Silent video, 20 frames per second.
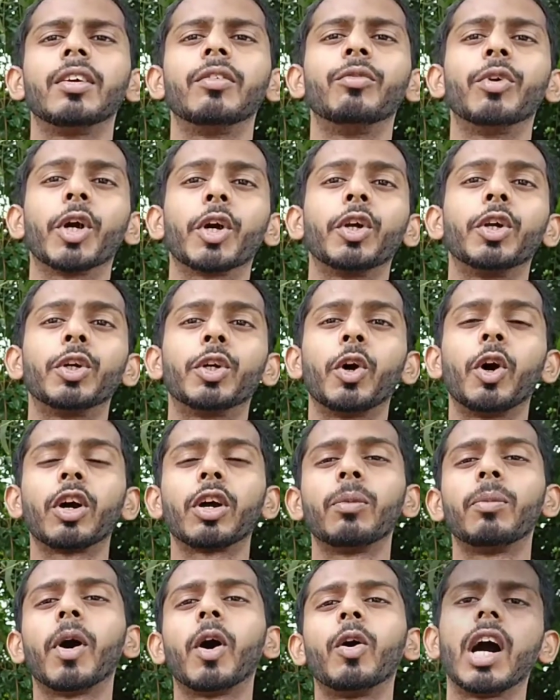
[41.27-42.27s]
We are going to talk
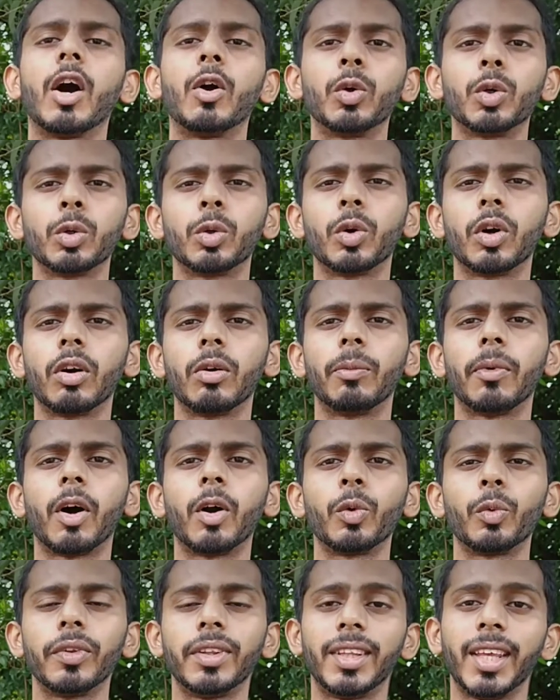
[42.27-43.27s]
about how to go
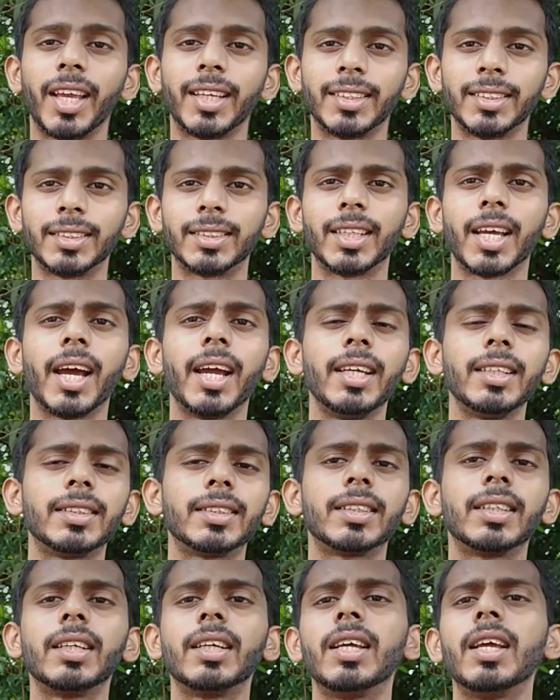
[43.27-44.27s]
about with the
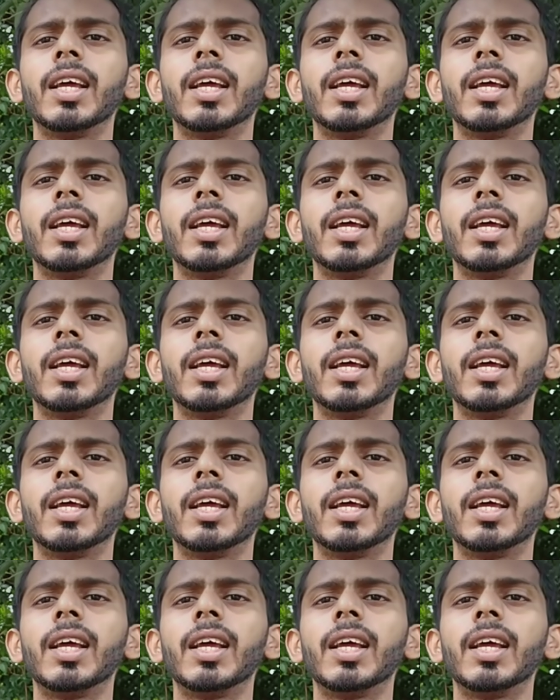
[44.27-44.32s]
exercise,